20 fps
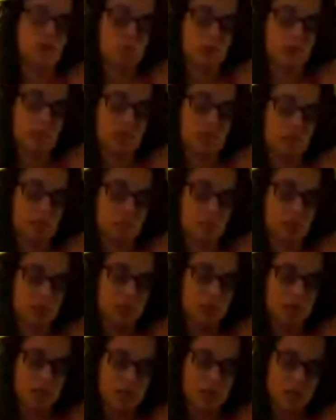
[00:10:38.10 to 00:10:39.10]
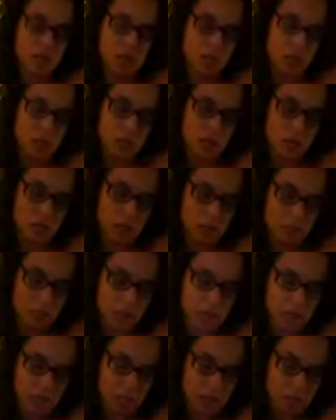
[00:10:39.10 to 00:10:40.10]
more to do with me than anything. But
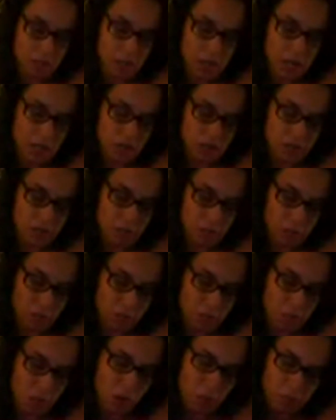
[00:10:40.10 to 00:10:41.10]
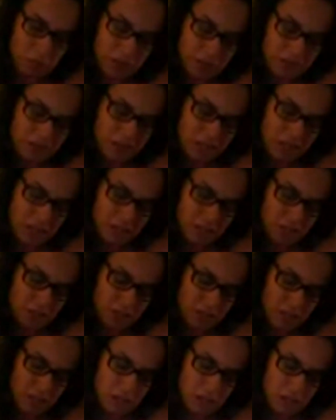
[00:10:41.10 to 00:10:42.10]
I had to suffer from
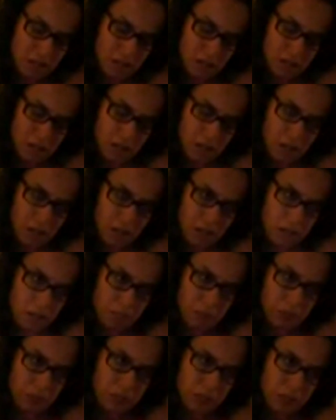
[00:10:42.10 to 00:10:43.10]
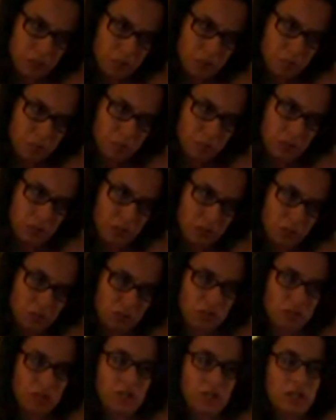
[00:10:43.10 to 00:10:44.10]
homelessness, political
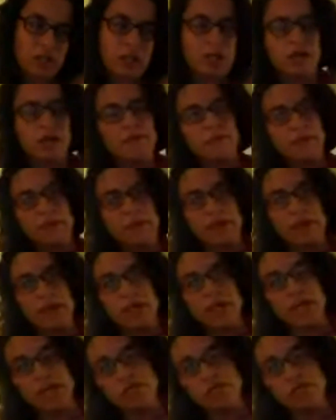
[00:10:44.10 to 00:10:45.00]
persecution,